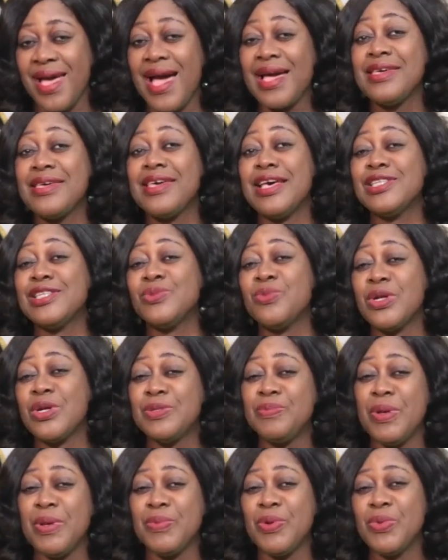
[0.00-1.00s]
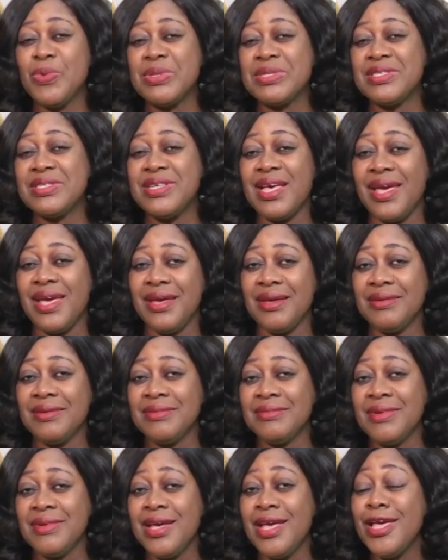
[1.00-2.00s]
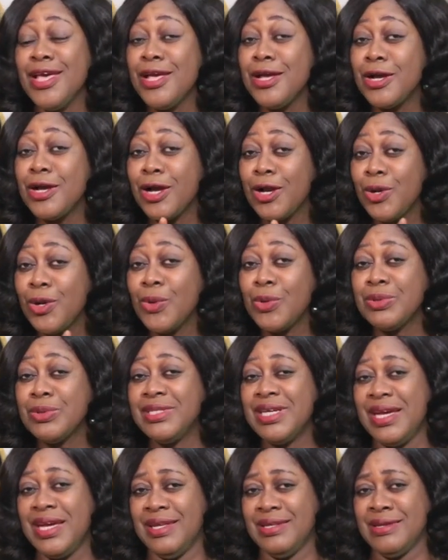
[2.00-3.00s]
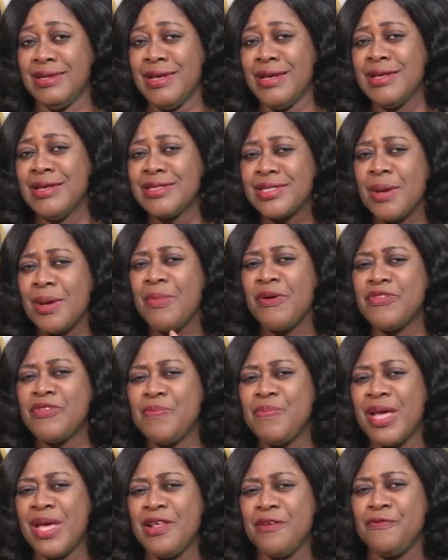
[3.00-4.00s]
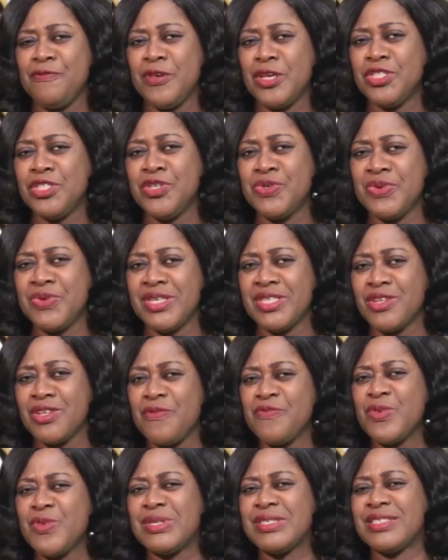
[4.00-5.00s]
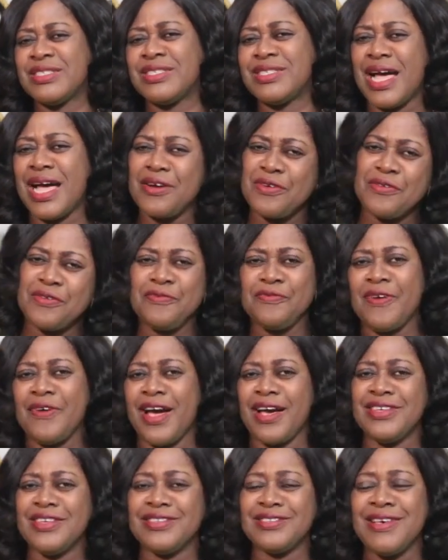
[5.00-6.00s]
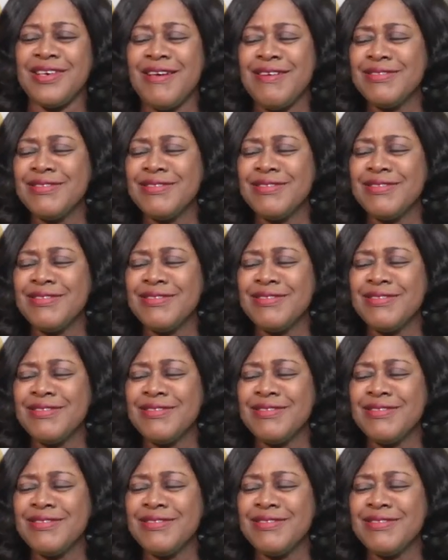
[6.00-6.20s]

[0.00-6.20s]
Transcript: And guess what people will say? Including some of the beneficiaries of your sacrifice,